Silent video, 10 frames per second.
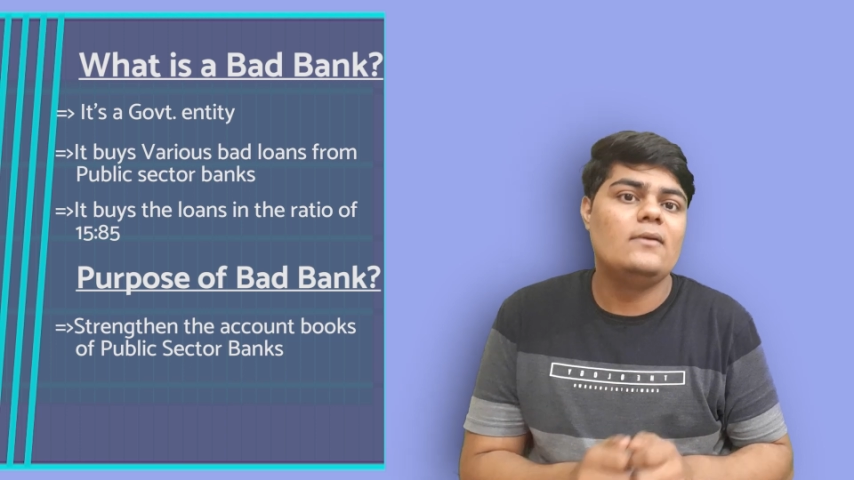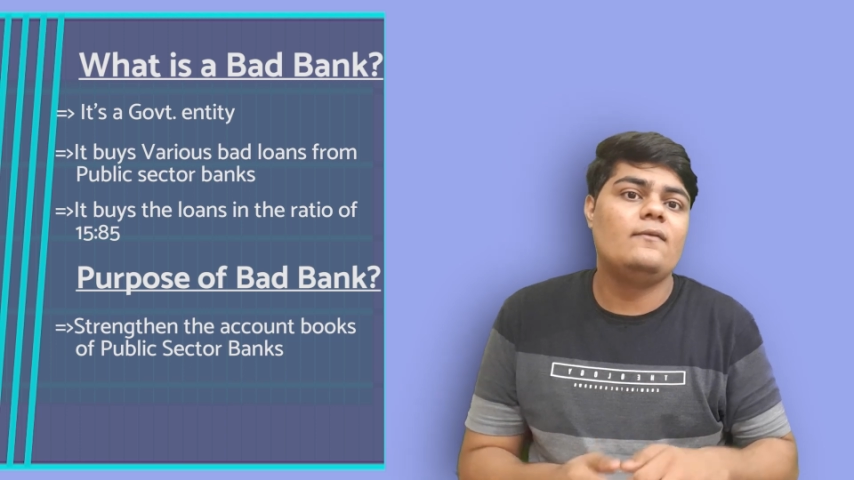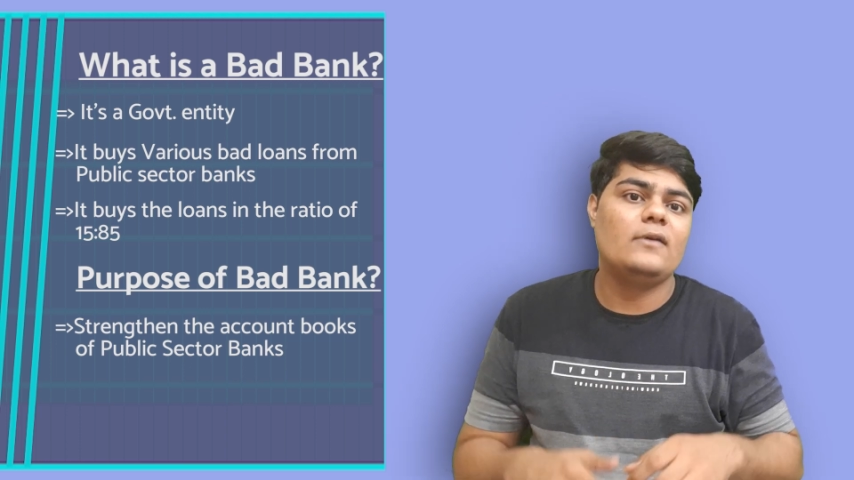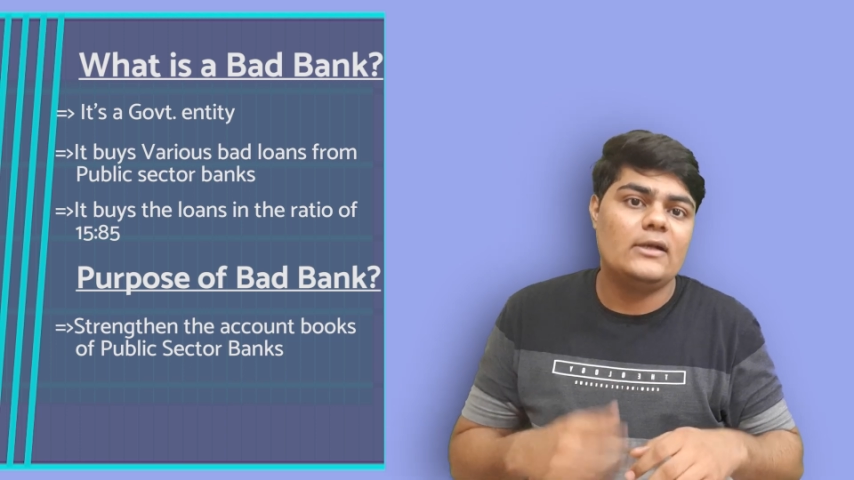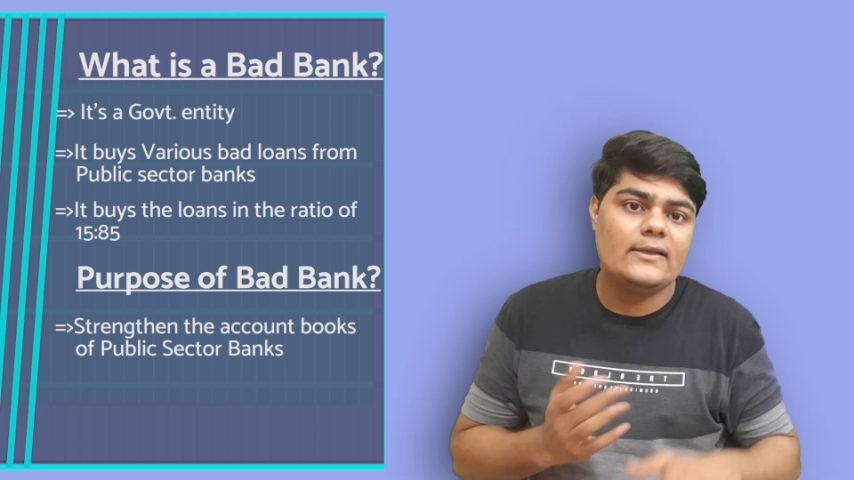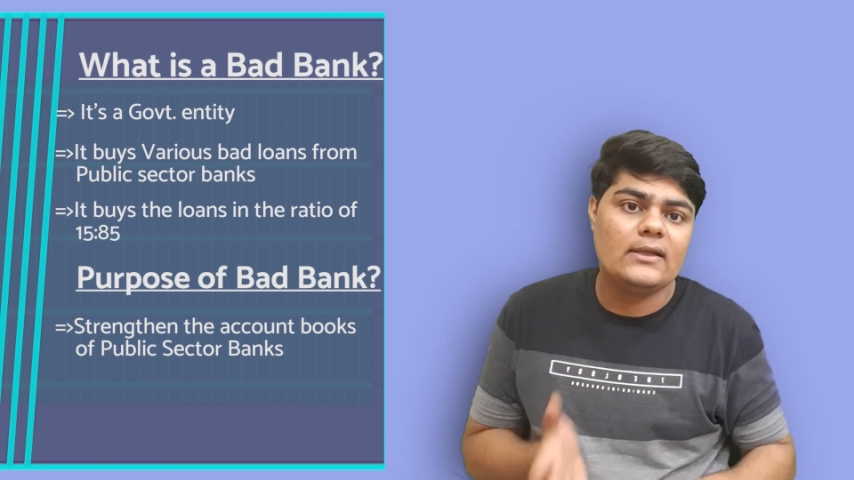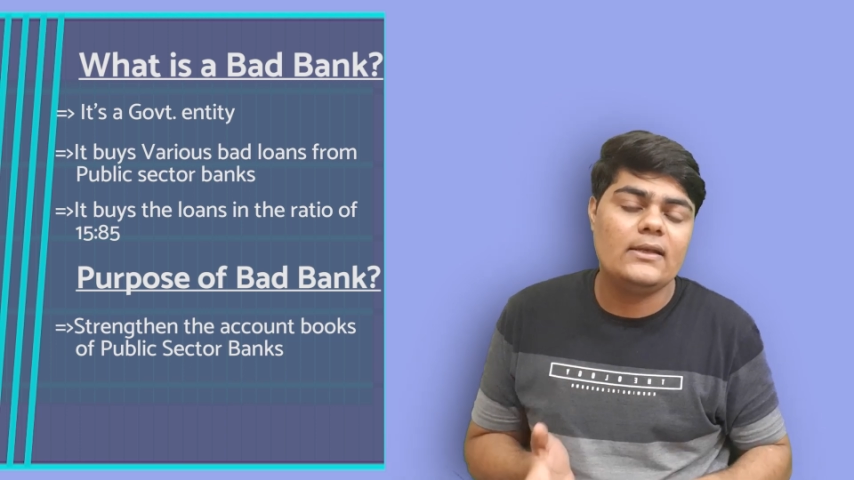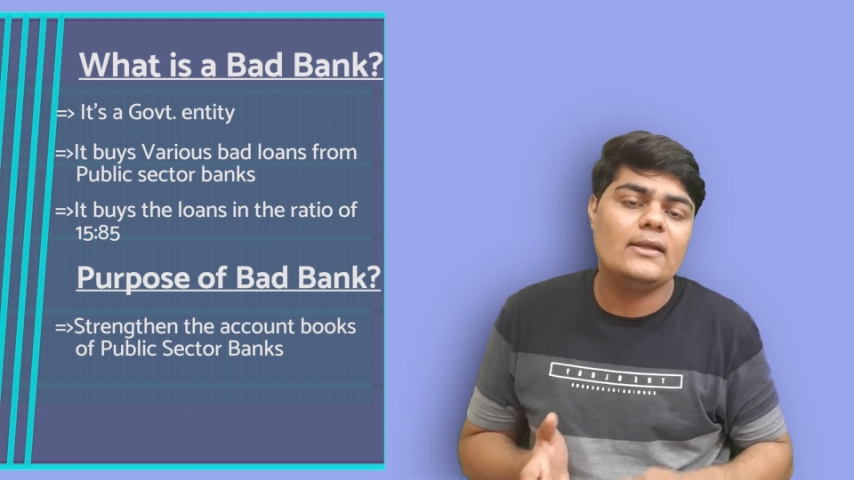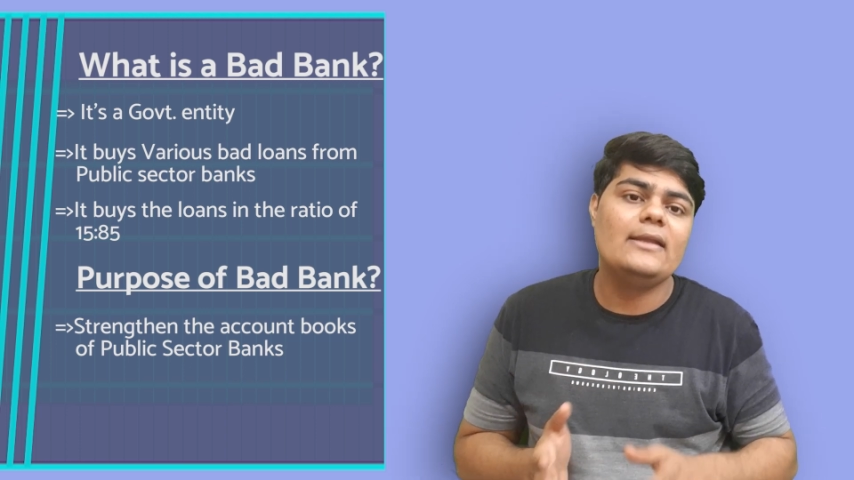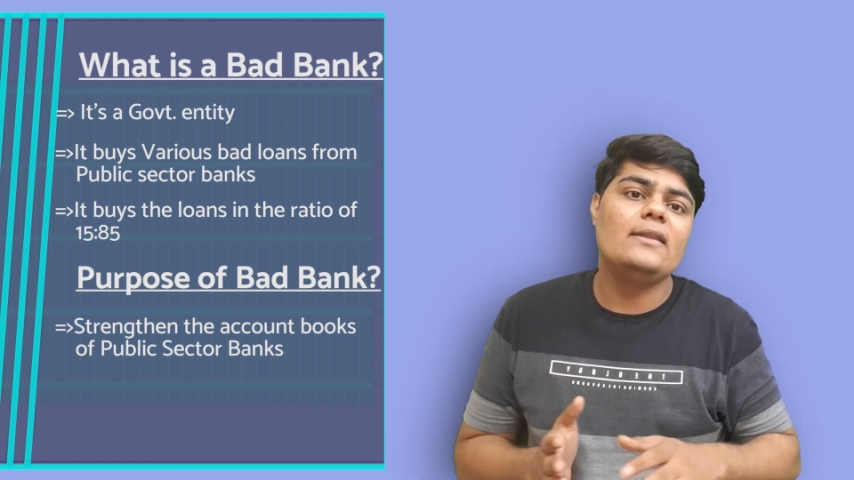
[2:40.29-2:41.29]

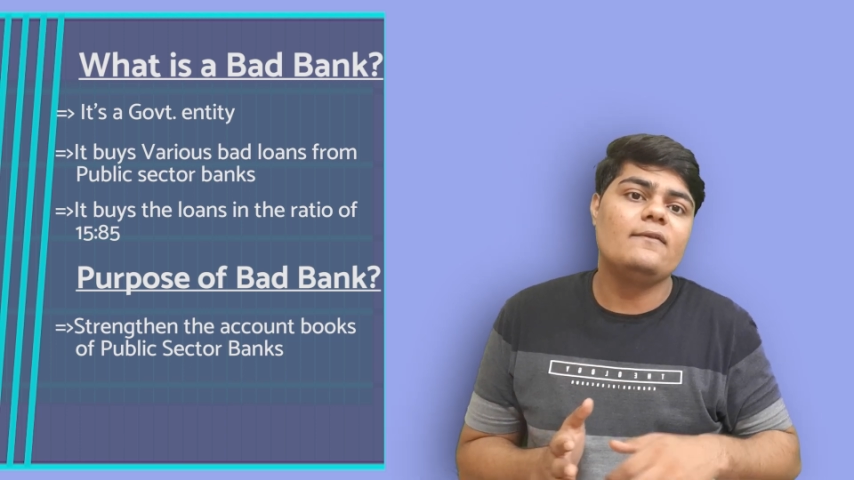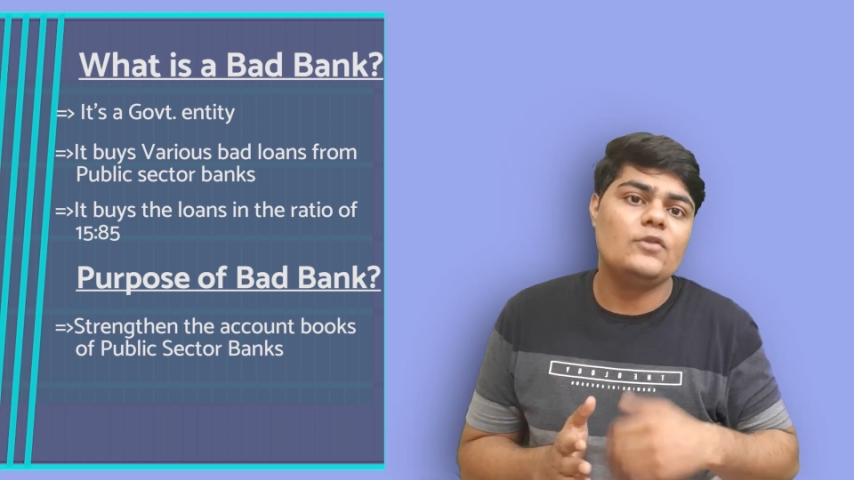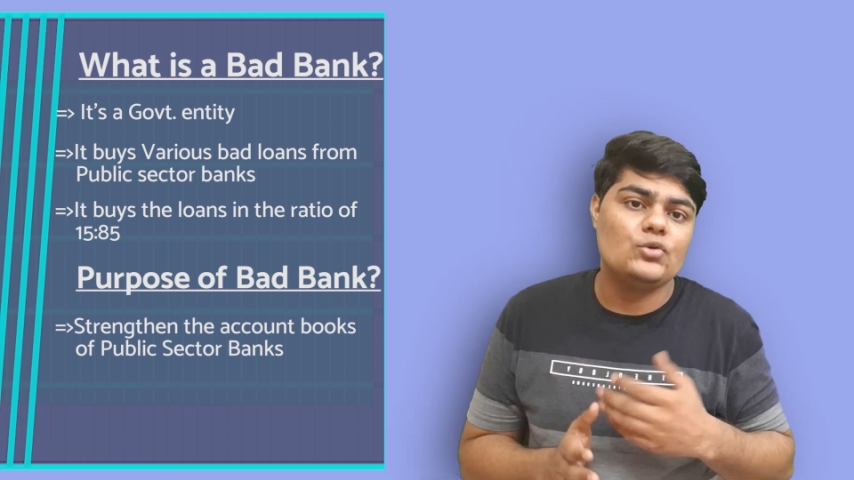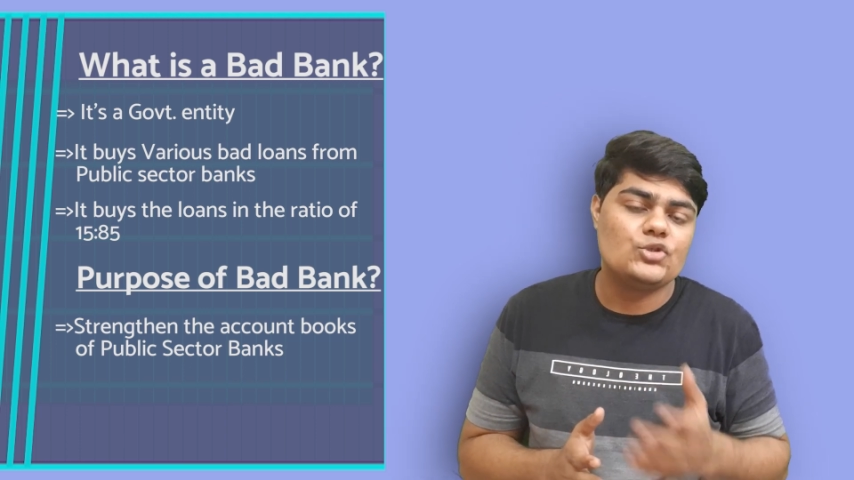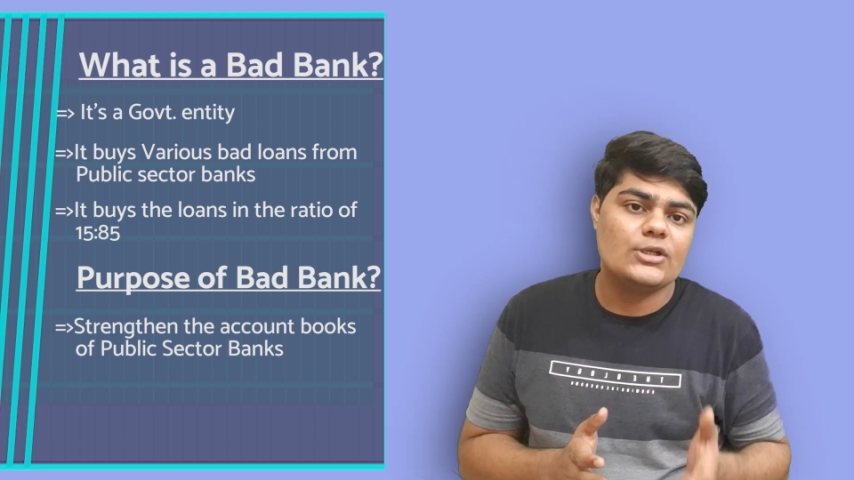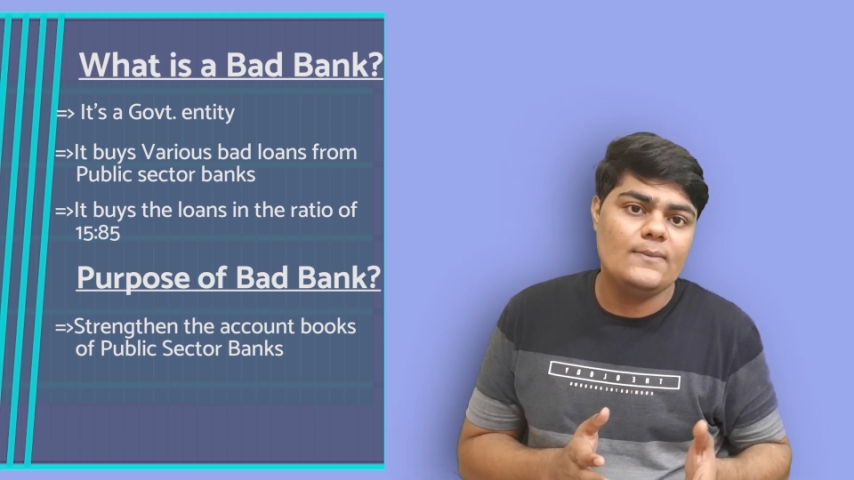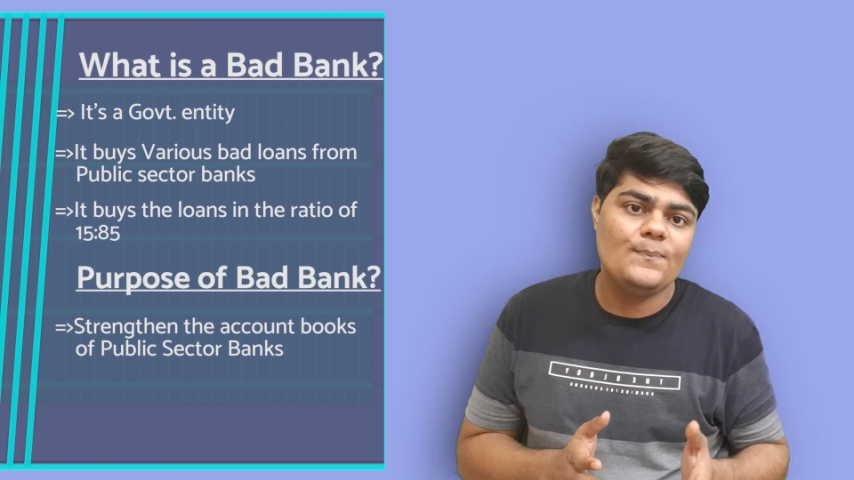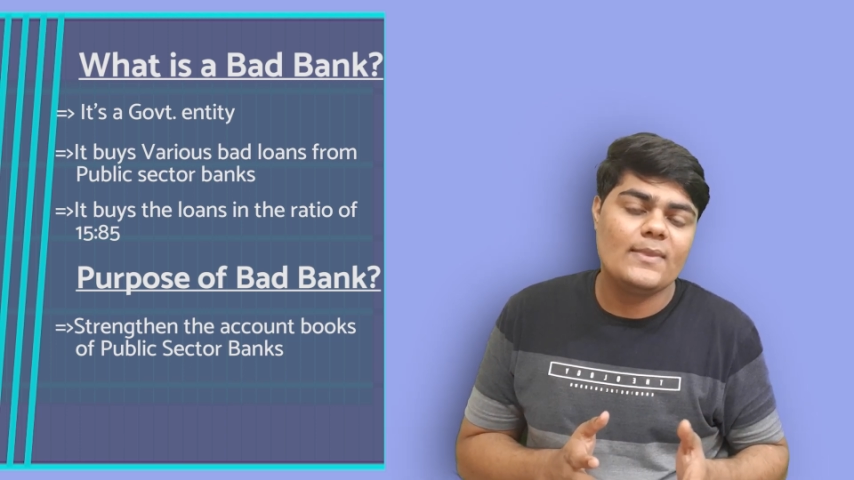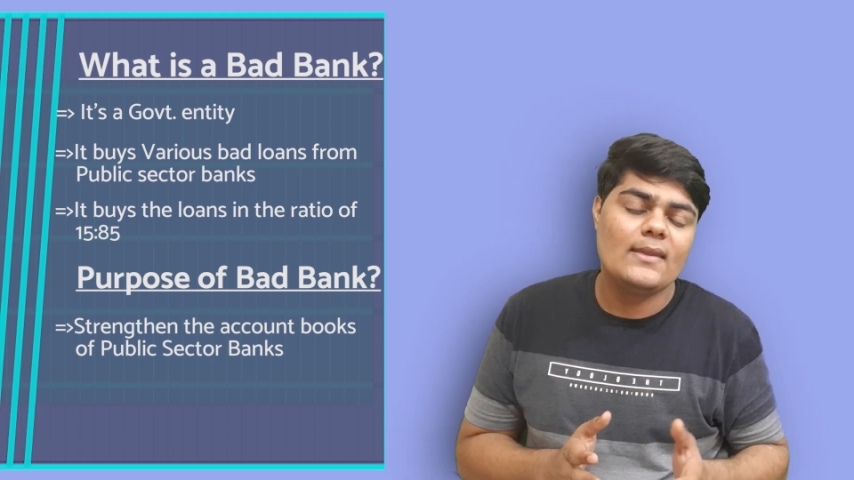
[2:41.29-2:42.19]
further in the future,